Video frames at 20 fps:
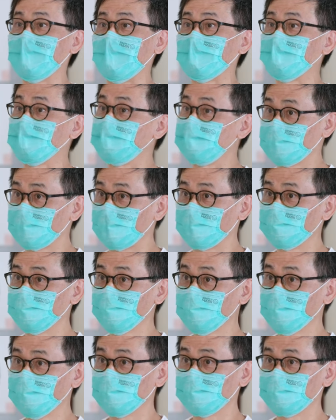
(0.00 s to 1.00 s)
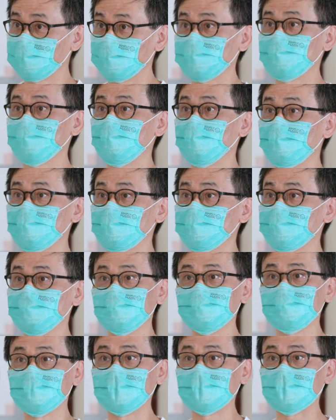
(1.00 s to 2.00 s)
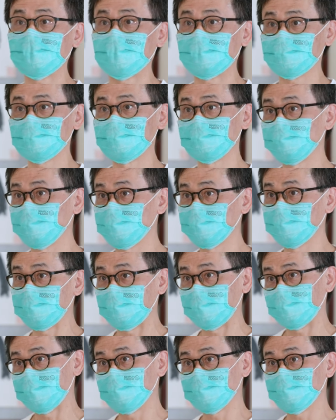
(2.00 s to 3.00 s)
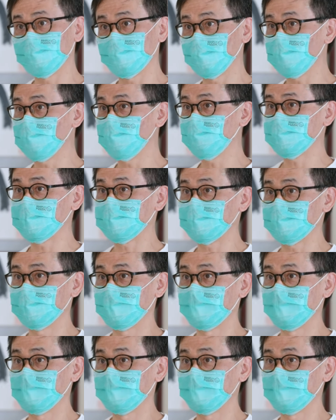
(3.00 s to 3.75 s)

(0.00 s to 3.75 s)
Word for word: And in China, the sport usually has two playing forms,